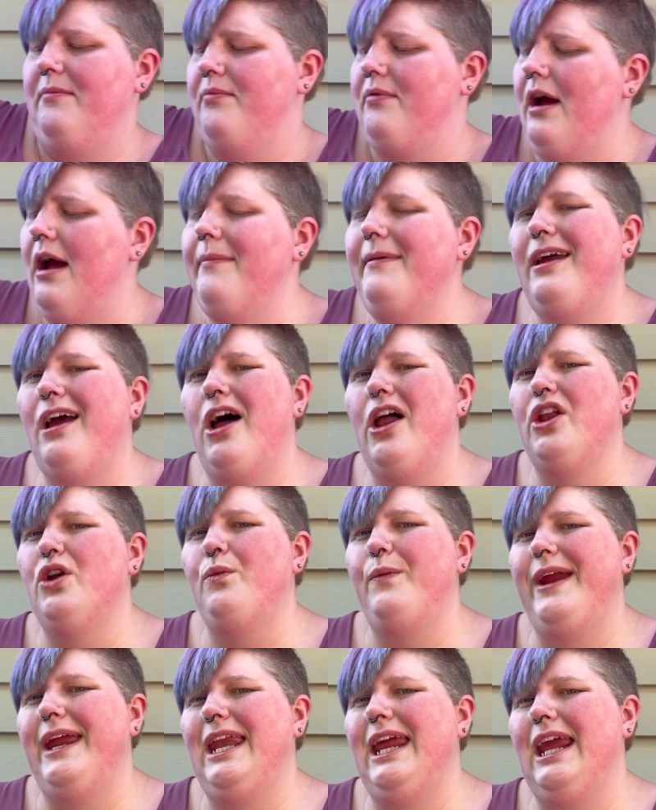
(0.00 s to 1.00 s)
probably
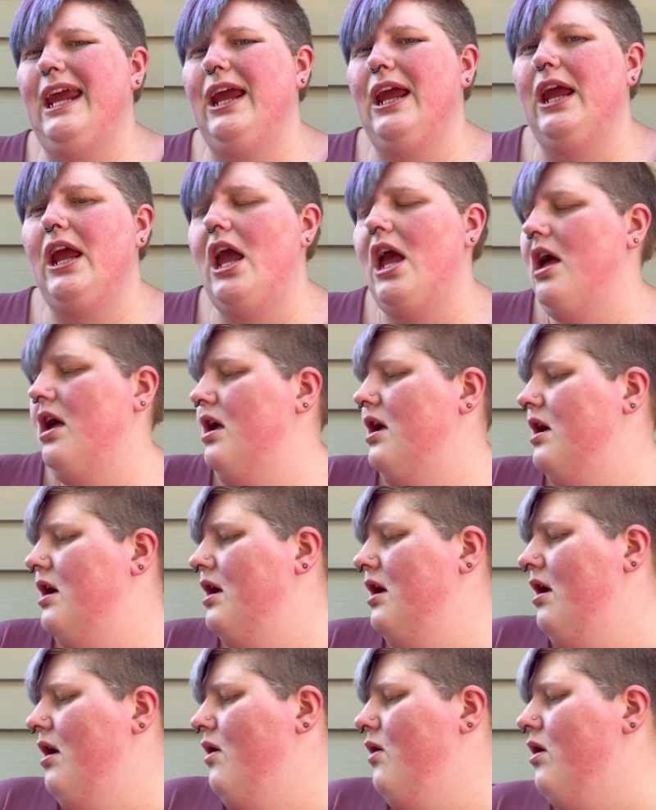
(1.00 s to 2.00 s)
Halloween-y,
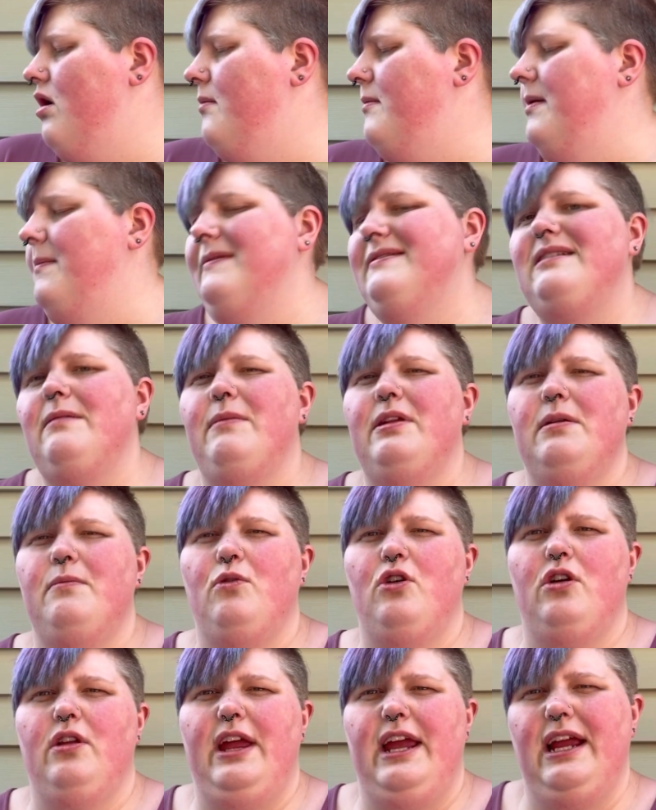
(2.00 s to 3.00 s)
or maybe something on the
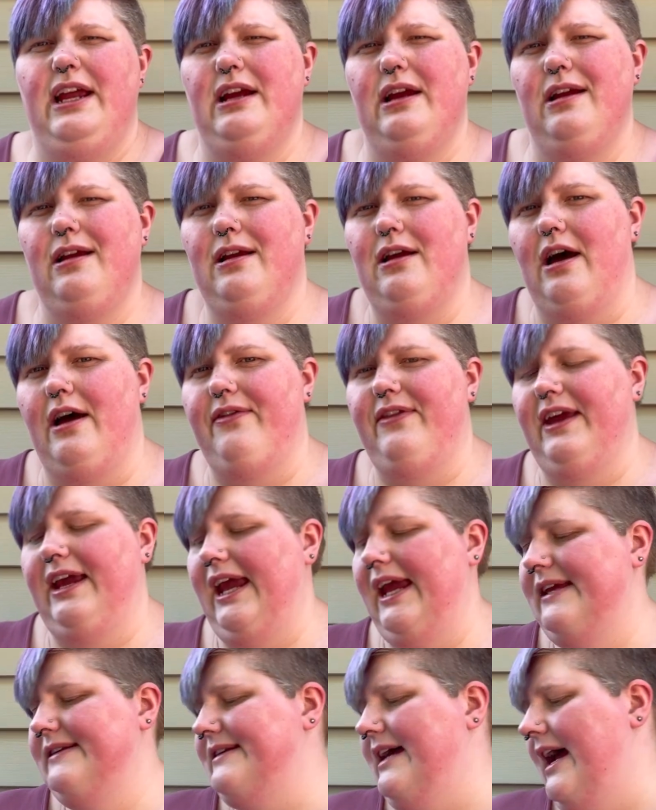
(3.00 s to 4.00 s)
more like
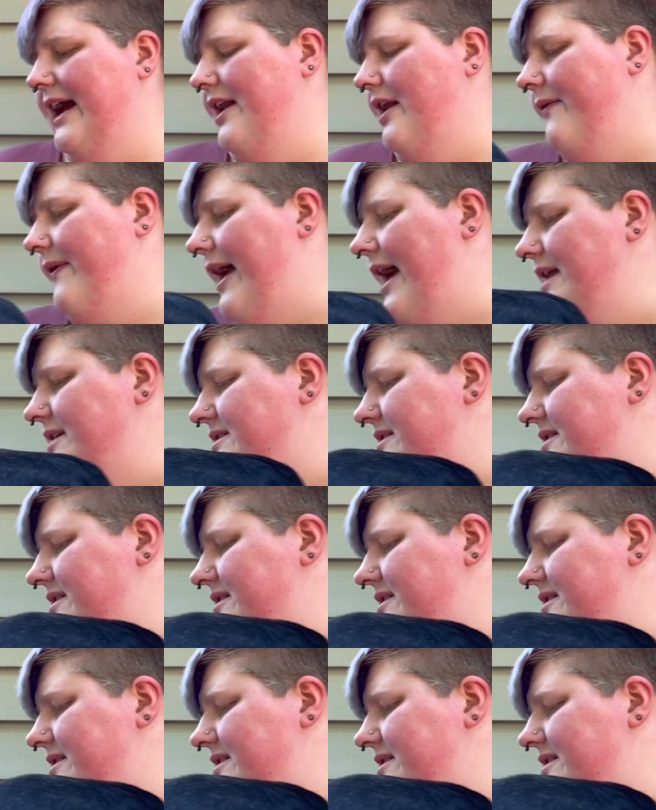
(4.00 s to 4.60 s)
gothic-y side on that.